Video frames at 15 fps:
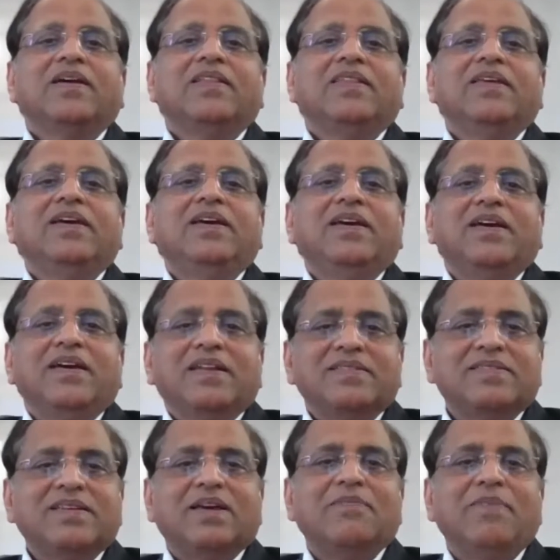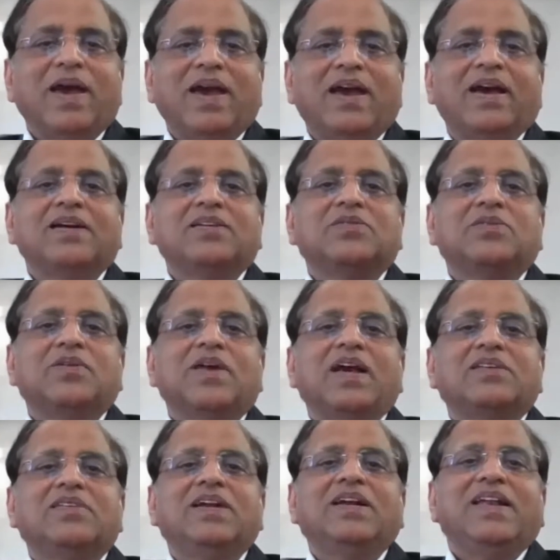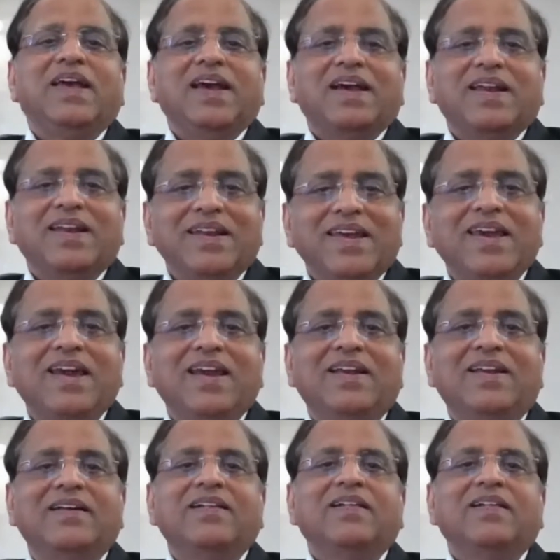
the Reserve Bank should actually take lead